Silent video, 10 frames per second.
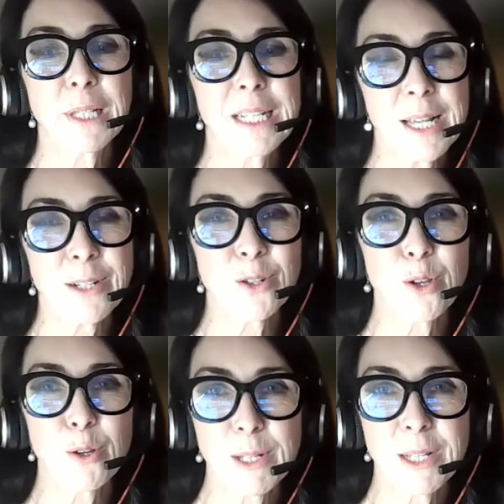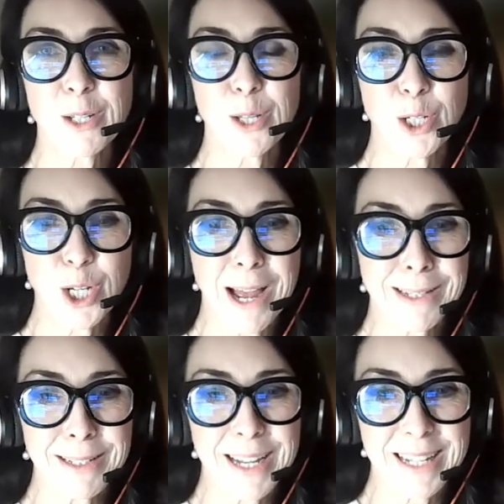please enter those into the
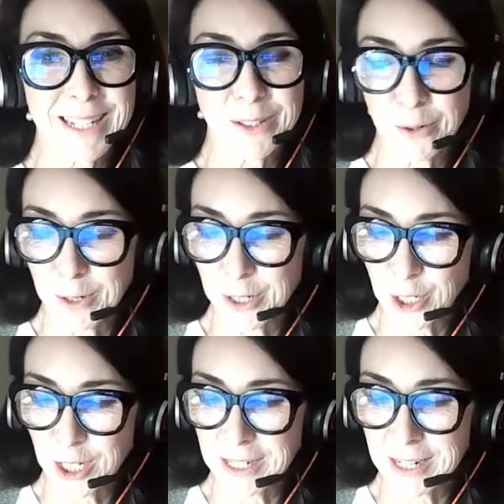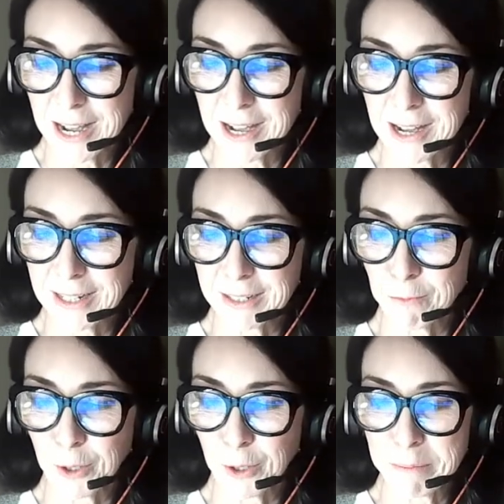chat and Christian uh,
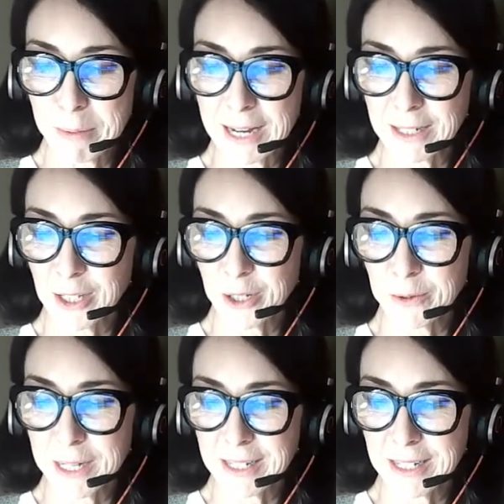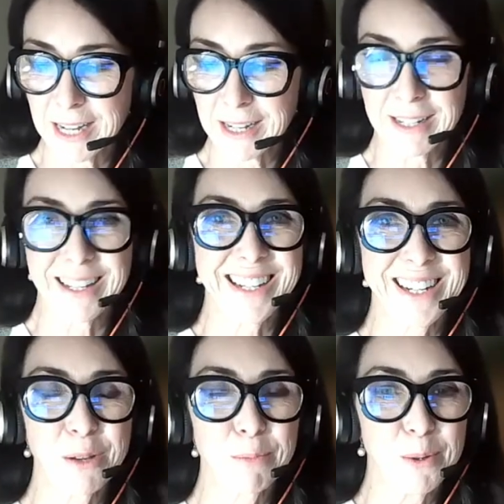will get back to you and, uh, and
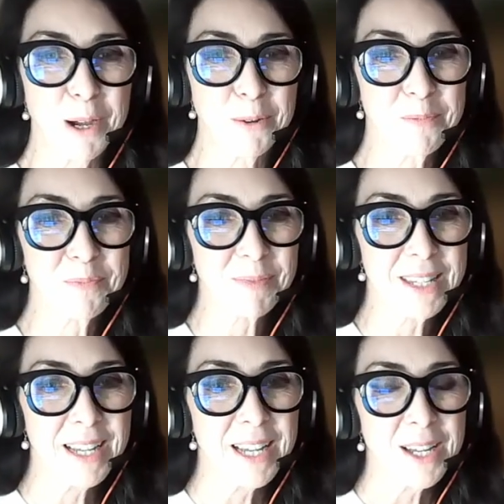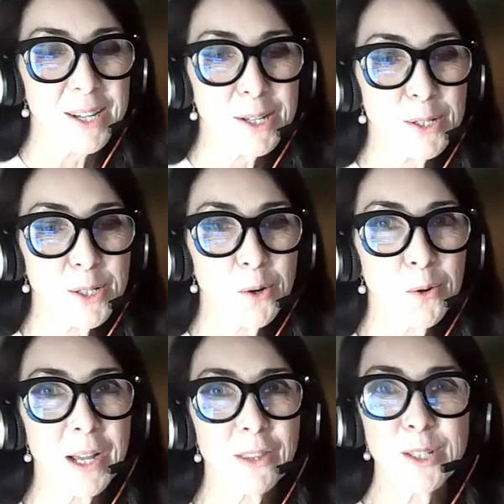help you out.
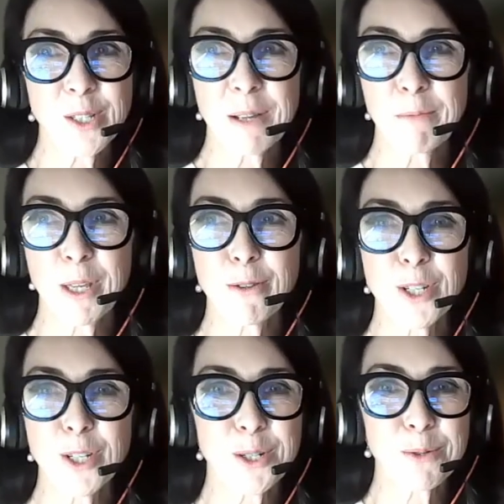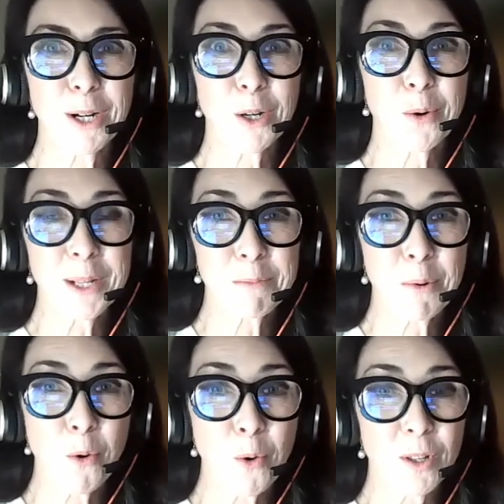So at this time, we usually just run a quick
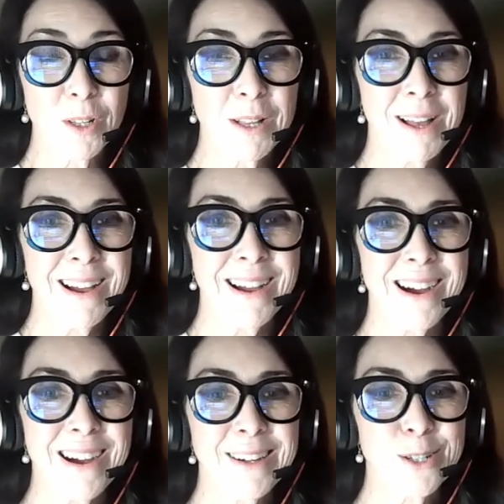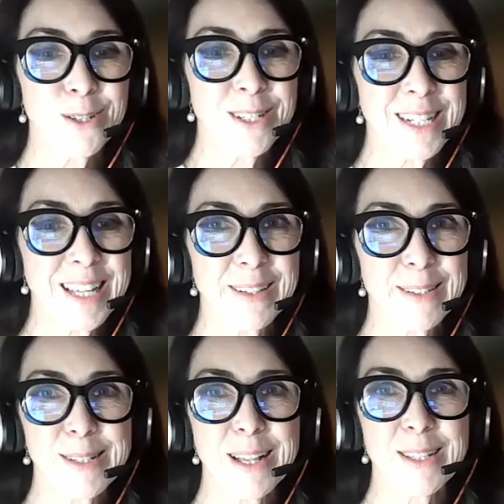poll uh, to get
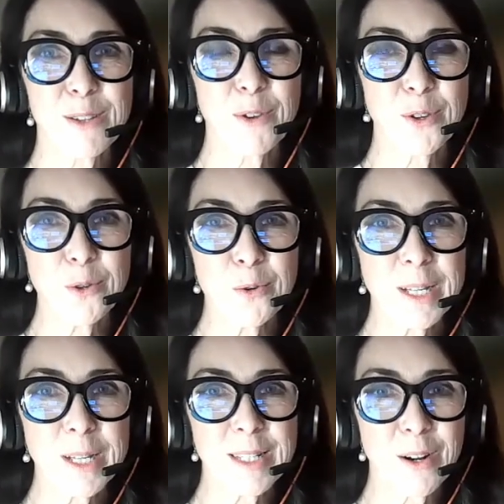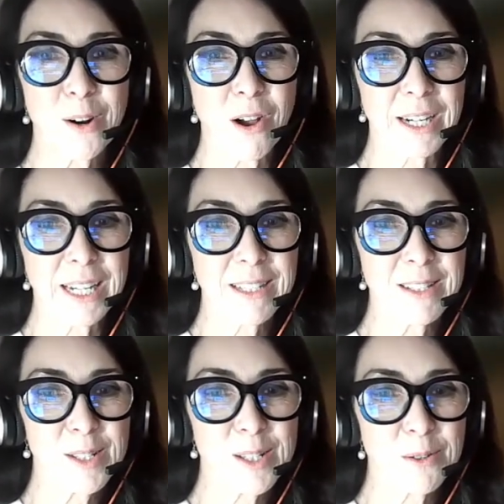a sense of who is in our
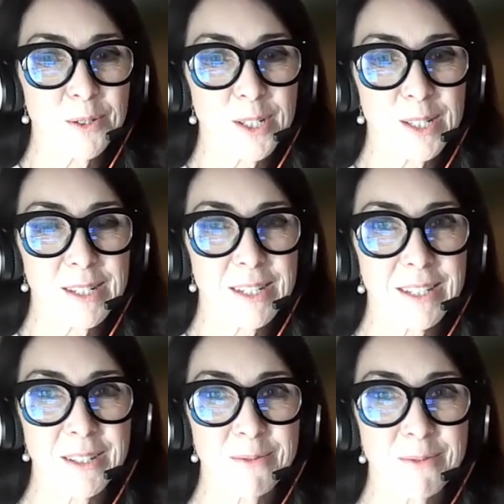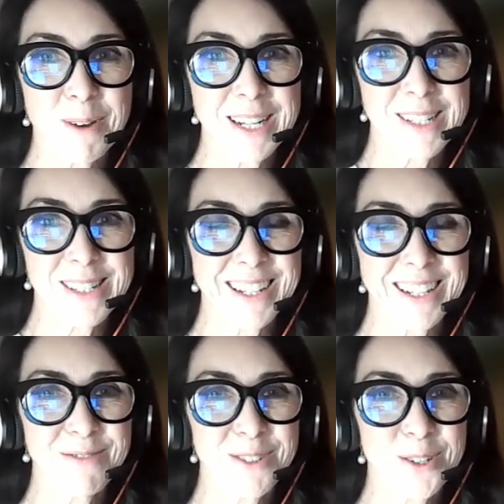audience. So I'll just wait a
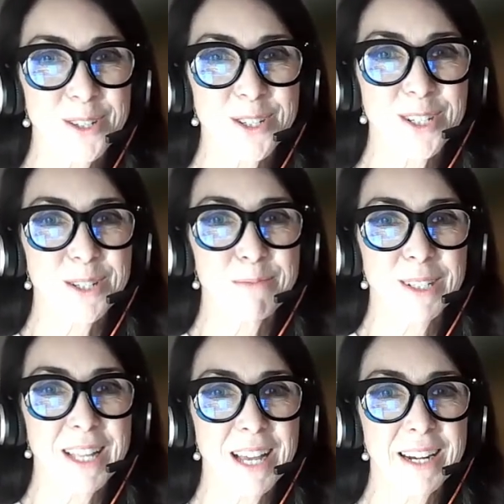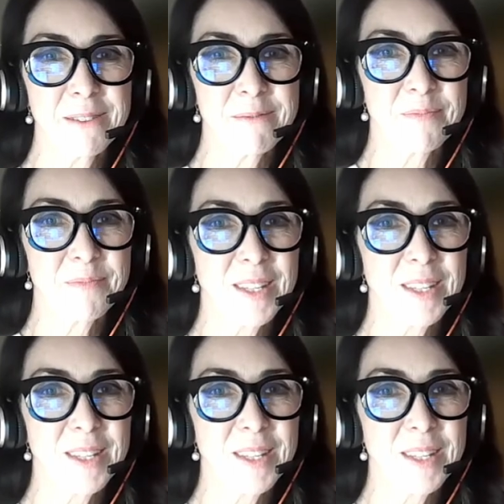second for Christian to bring that up